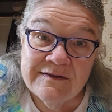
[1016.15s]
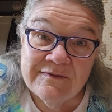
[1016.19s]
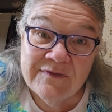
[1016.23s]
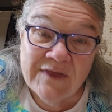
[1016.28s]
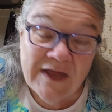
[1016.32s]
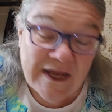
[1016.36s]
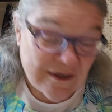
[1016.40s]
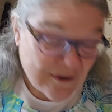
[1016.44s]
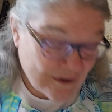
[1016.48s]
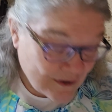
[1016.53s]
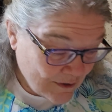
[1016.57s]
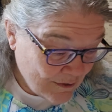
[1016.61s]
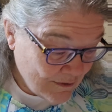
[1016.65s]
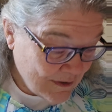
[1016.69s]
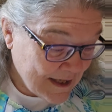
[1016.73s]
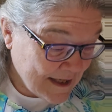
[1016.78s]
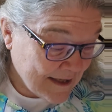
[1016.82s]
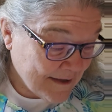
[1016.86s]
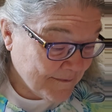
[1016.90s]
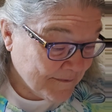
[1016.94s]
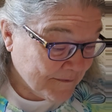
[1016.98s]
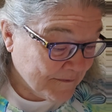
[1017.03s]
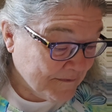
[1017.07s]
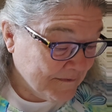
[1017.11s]
They knew
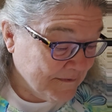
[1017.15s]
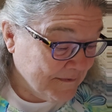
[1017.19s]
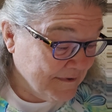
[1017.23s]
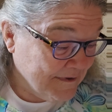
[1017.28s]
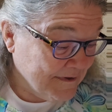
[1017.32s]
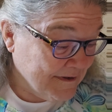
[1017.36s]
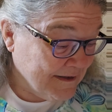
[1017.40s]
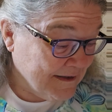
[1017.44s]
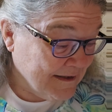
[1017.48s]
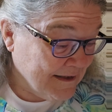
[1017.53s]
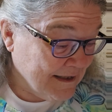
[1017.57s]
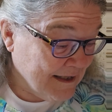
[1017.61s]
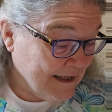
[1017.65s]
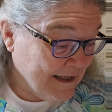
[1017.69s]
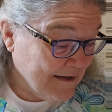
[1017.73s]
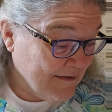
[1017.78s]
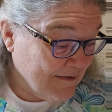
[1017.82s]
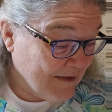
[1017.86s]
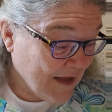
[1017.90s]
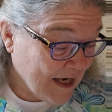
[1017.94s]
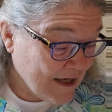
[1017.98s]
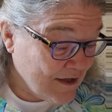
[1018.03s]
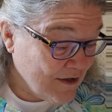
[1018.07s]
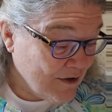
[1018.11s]
him.
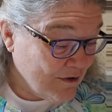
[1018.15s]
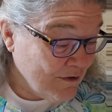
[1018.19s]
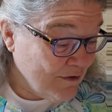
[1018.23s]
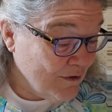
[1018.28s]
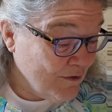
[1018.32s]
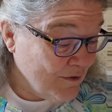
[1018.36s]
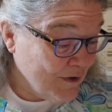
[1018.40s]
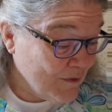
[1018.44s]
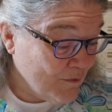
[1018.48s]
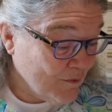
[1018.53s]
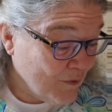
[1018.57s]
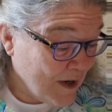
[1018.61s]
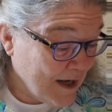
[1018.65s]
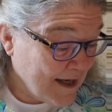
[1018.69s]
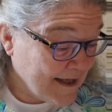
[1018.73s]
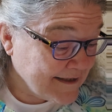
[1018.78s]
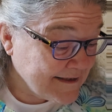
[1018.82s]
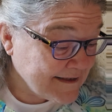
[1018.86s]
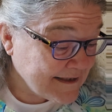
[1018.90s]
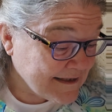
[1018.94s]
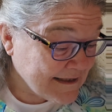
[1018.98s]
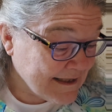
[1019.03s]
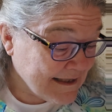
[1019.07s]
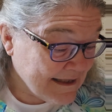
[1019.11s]
They knew who he
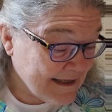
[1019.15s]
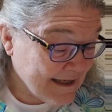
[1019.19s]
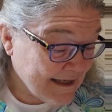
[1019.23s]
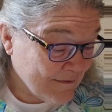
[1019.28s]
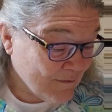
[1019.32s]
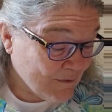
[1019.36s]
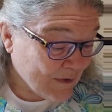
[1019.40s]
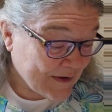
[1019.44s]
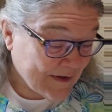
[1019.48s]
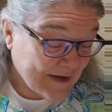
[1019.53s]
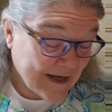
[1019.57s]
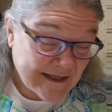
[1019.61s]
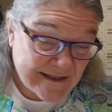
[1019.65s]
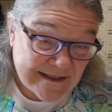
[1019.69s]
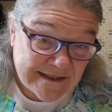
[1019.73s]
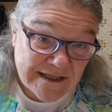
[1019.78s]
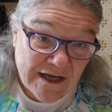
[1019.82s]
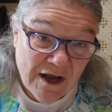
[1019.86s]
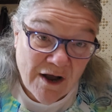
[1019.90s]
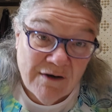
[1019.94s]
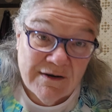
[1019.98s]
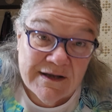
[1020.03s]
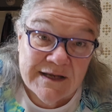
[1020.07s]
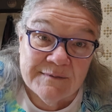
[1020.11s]
was. When they
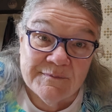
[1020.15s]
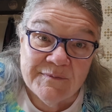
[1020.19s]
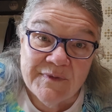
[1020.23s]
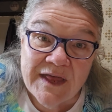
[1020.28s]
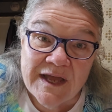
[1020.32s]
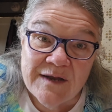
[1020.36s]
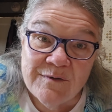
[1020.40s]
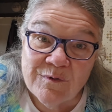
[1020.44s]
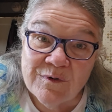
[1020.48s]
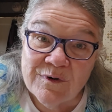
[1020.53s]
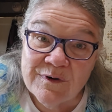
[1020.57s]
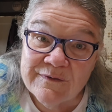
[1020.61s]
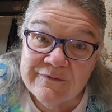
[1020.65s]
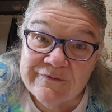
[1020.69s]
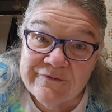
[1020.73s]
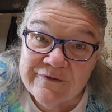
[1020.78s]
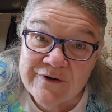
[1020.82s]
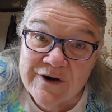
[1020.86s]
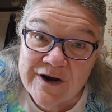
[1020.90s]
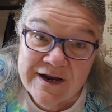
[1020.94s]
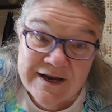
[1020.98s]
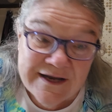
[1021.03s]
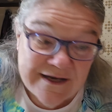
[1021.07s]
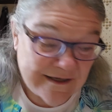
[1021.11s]
saw him, they were
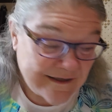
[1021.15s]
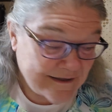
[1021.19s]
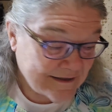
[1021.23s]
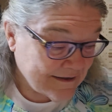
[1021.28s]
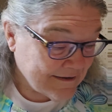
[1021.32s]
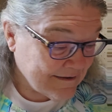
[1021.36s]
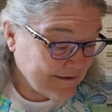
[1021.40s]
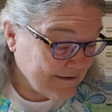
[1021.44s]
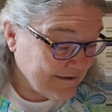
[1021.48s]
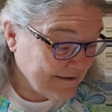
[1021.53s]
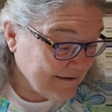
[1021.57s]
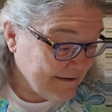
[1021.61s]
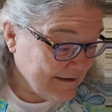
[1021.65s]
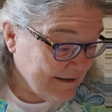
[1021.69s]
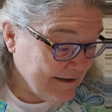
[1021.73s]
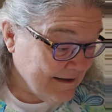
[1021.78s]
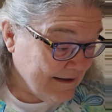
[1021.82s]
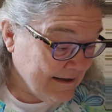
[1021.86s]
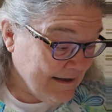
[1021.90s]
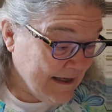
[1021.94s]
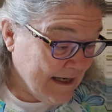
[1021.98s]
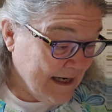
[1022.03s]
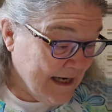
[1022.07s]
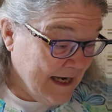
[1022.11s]
afraid.
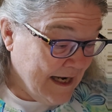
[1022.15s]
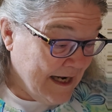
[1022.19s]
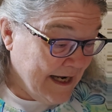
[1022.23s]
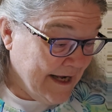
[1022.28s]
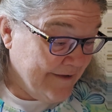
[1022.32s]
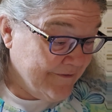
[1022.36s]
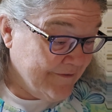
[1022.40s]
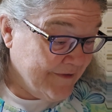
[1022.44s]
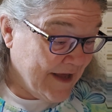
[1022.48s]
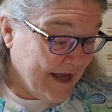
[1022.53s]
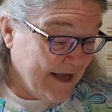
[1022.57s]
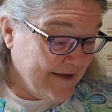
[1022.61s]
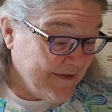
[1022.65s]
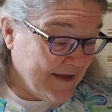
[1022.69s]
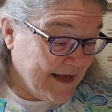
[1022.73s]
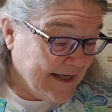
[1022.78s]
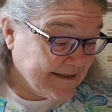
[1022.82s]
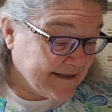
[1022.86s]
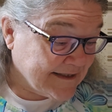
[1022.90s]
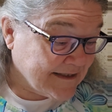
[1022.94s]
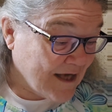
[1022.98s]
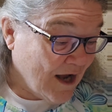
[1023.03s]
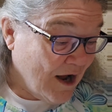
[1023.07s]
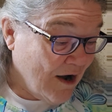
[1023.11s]
And they
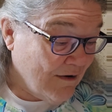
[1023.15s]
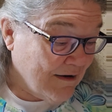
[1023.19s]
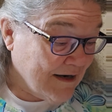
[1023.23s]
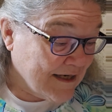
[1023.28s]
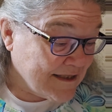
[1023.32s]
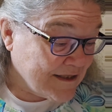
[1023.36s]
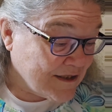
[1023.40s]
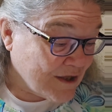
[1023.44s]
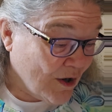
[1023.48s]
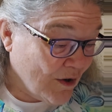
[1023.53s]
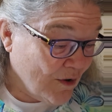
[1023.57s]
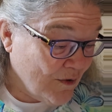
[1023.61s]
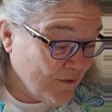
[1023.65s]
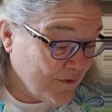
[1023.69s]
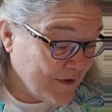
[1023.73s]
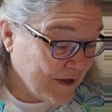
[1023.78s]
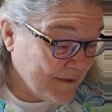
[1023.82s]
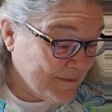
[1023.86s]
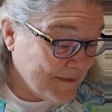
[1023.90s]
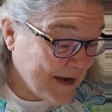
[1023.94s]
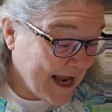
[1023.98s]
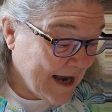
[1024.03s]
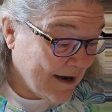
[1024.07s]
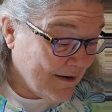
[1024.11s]
that saw it told
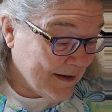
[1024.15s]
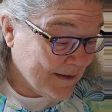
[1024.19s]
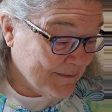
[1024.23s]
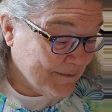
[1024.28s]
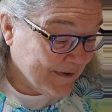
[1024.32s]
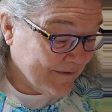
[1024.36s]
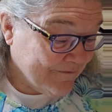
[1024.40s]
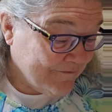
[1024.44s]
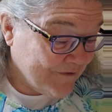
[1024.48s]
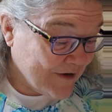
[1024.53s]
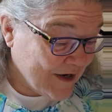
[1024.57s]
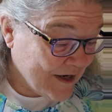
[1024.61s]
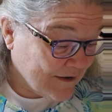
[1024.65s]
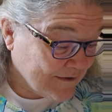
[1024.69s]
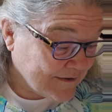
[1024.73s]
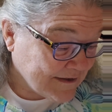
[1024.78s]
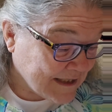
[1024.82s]
them how it befell